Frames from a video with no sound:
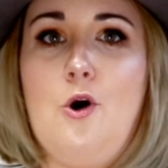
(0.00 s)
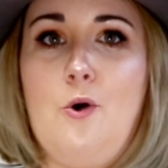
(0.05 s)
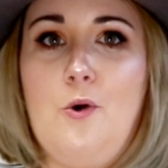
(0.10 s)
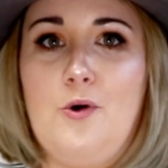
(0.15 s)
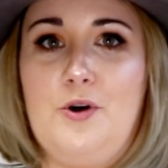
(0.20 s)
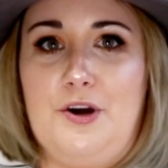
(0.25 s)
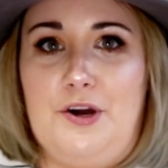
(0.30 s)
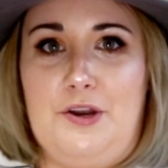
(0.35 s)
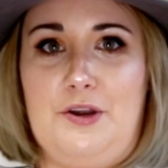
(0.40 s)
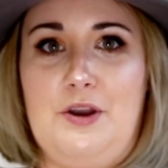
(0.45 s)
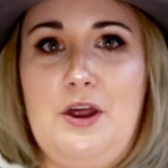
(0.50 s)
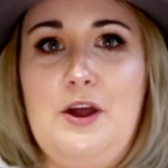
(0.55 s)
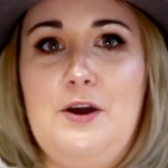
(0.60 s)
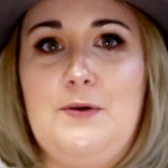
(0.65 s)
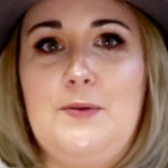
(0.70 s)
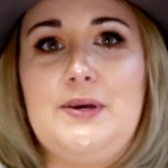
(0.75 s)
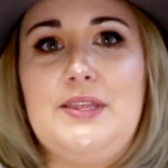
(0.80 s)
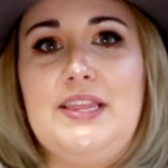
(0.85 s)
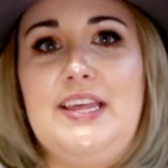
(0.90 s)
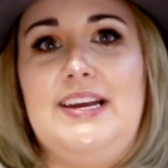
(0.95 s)
good
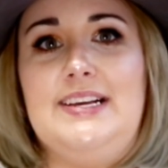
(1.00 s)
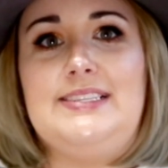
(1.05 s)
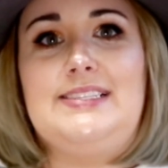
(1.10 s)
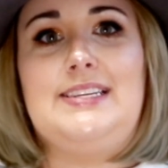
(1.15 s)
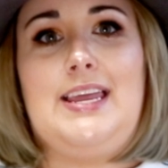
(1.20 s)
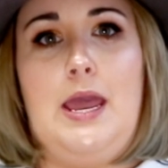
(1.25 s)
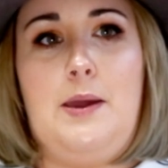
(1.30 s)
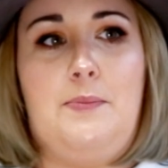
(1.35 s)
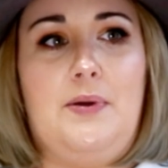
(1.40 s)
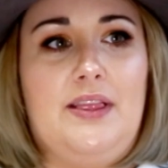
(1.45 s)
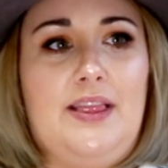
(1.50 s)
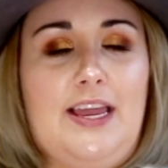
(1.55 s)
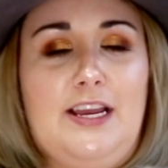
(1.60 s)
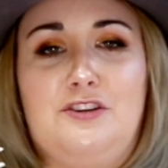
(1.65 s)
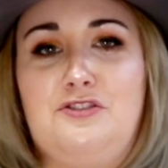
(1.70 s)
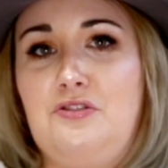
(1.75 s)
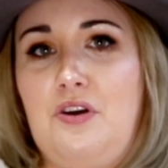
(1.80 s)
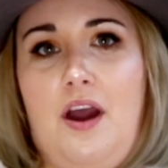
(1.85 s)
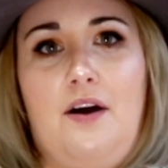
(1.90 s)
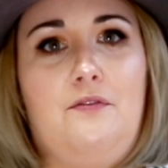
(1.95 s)
with landscape and like
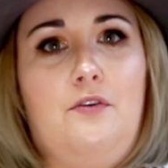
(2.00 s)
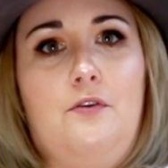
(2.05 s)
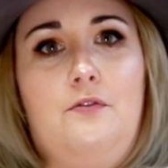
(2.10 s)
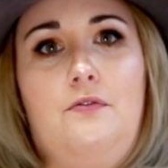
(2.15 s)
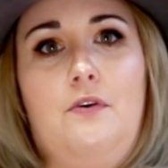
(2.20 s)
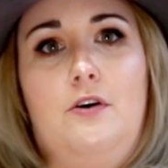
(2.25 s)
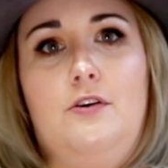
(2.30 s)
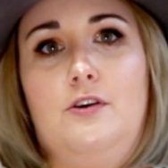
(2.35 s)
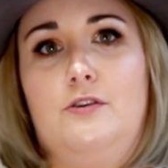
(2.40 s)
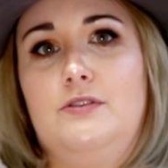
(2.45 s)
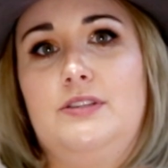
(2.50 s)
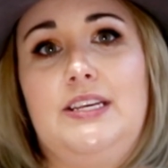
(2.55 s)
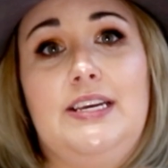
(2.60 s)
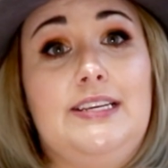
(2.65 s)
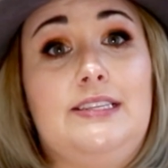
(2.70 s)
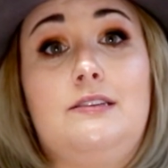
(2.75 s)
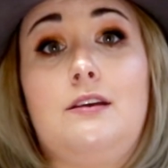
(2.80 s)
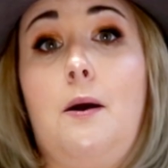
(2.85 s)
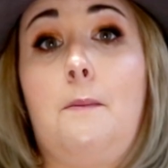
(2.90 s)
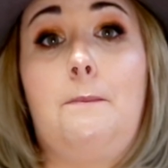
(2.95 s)
travel photos.
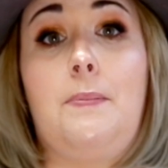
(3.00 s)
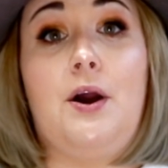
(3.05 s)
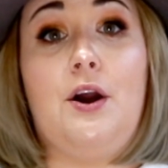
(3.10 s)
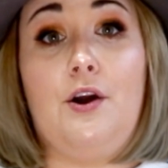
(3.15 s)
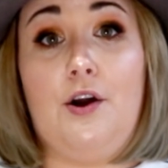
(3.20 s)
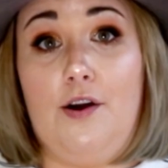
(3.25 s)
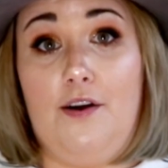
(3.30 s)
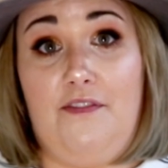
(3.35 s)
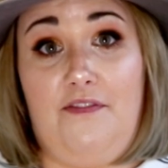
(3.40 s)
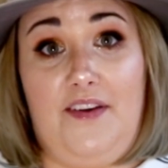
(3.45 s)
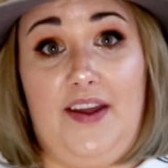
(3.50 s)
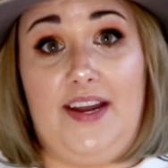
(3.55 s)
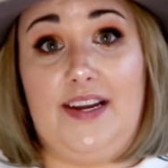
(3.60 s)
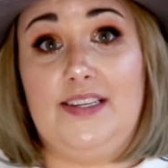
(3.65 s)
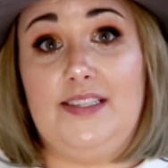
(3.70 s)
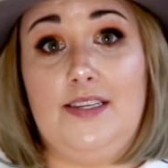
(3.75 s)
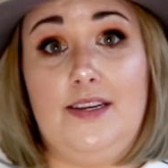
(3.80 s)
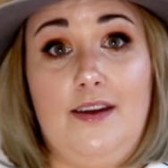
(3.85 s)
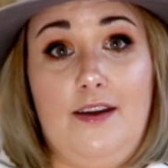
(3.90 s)
It's perfect.